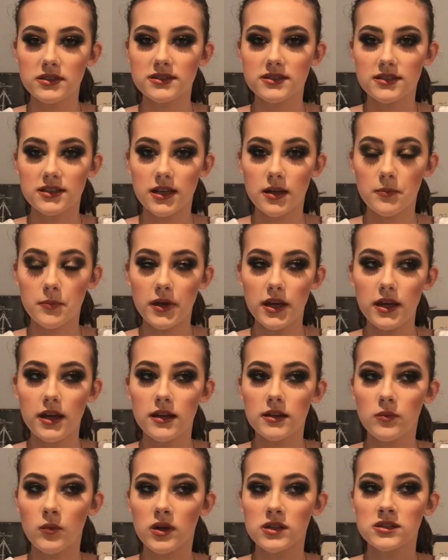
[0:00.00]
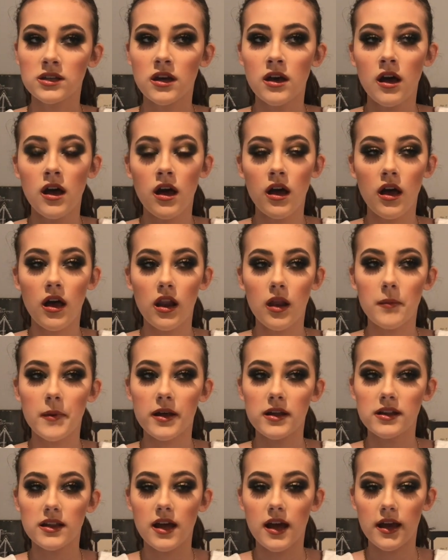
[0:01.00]
sneak peek, and it was all
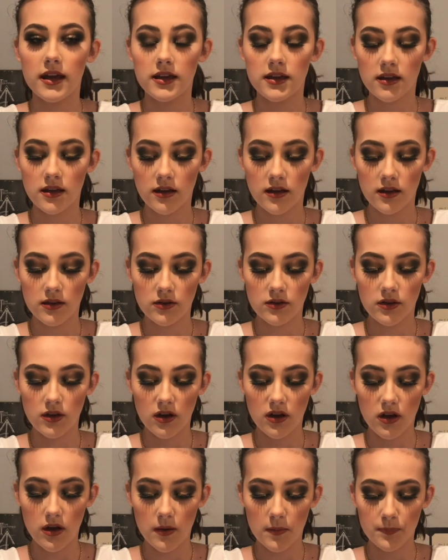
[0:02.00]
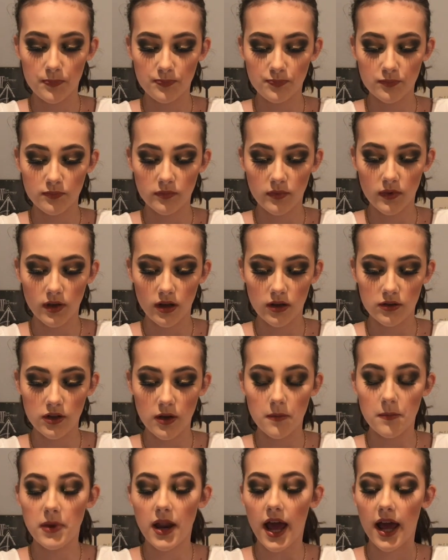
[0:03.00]
about like the
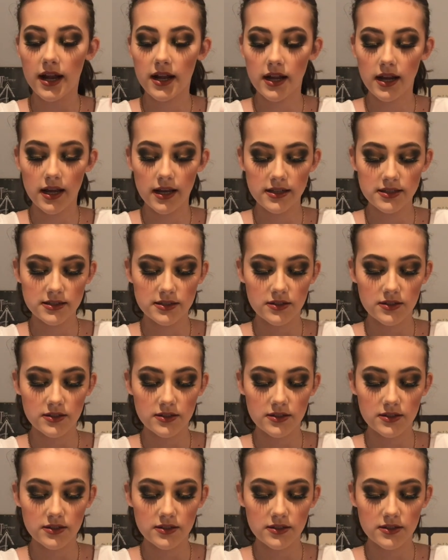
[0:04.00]
black lake.